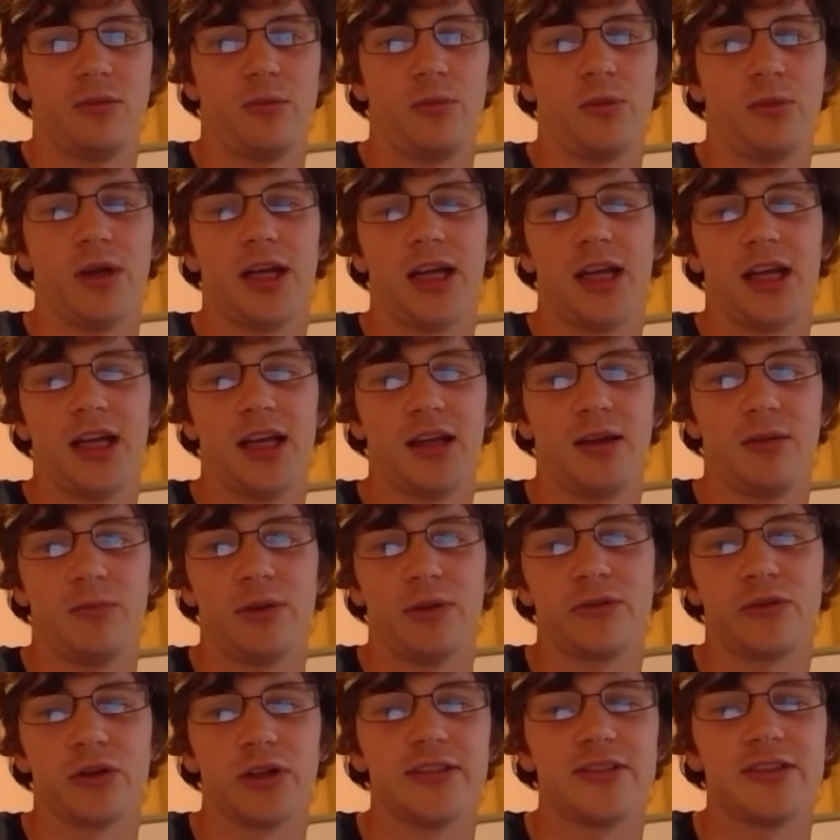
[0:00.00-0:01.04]

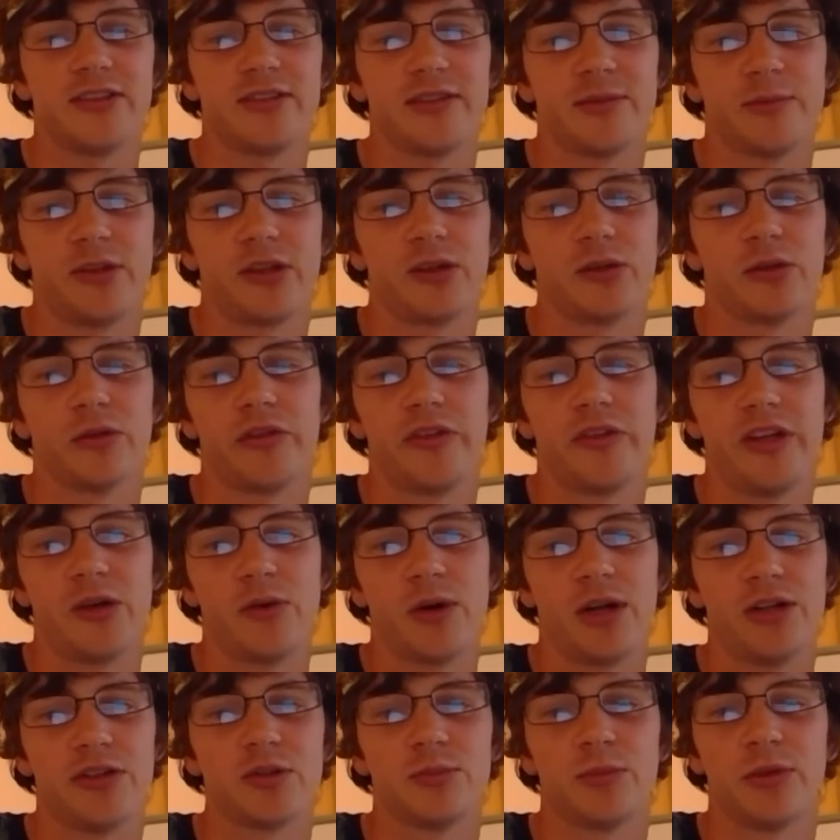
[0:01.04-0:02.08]
we've got into something called
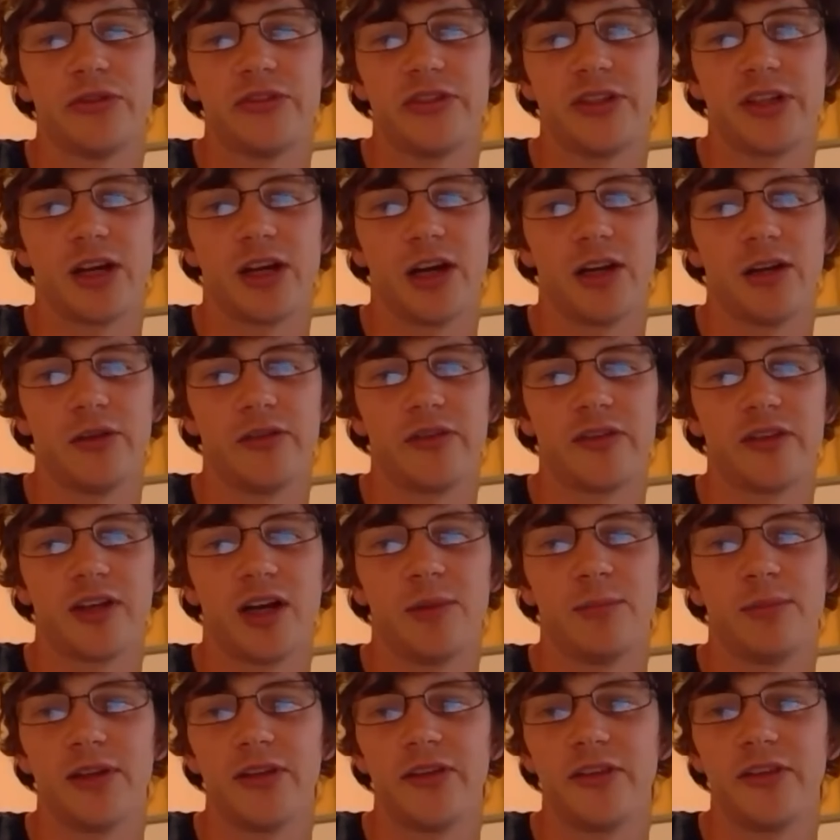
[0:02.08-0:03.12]
sequential Monte Carlo
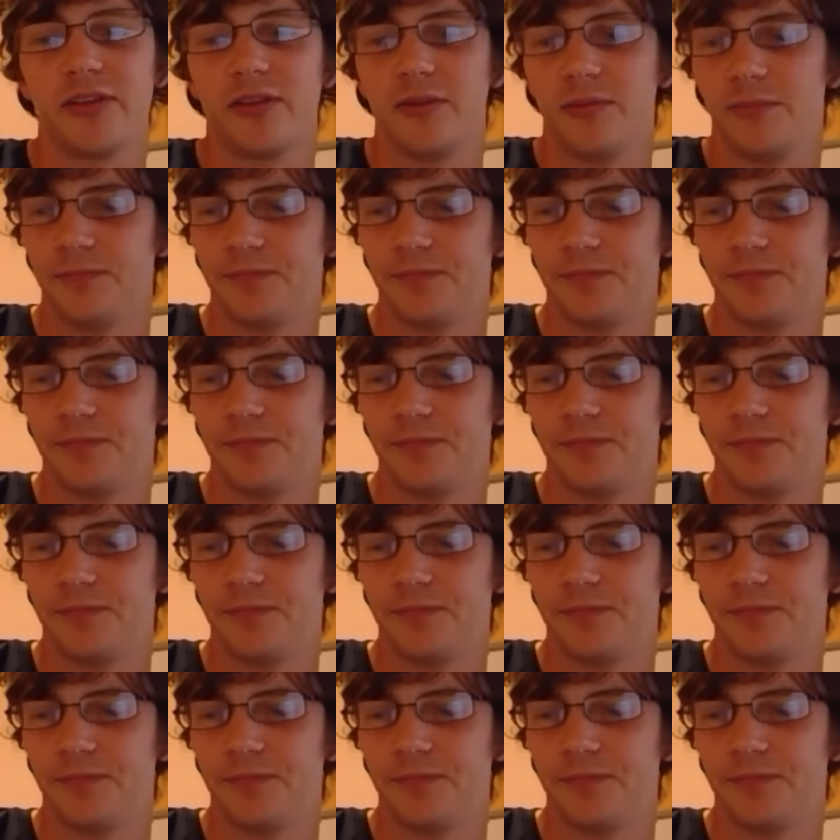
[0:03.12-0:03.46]
samplers,